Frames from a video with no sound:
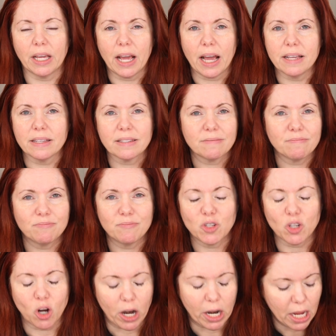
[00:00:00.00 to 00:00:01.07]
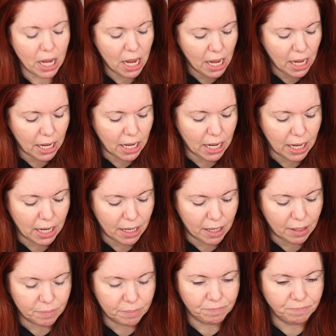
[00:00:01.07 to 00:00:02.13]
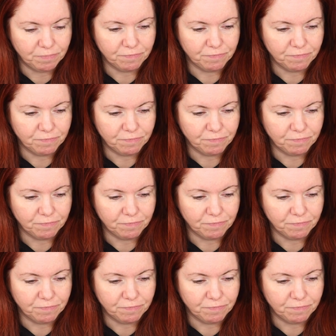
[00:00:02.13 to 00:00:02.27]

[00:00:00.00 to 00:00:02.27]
guys. Sorry. I